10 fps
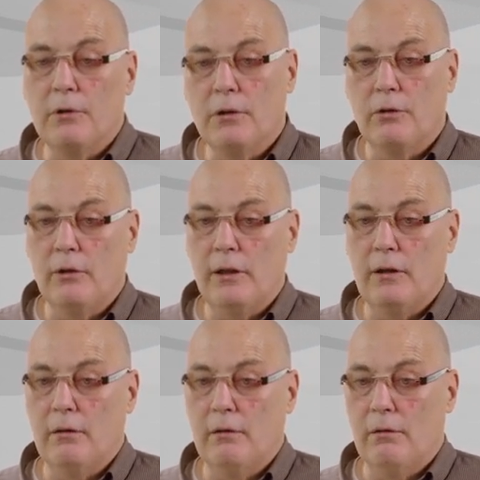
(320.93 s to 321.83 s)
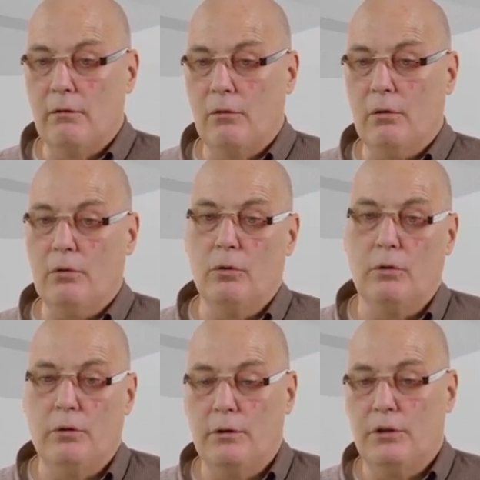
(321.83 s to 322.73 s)
This is really not
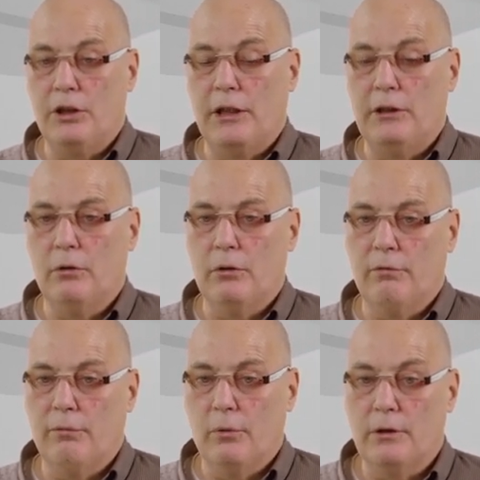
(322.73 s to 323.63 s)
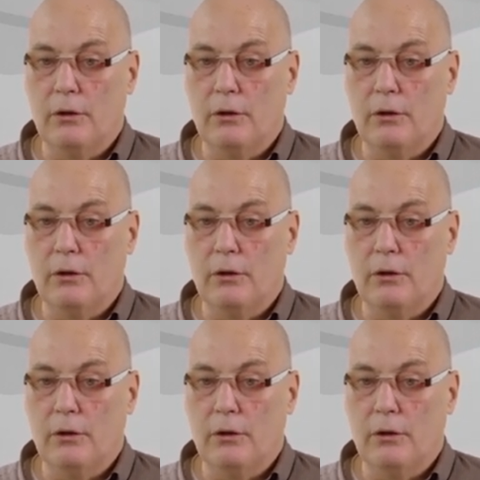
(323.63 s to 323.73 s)
good. It's changing during the fault.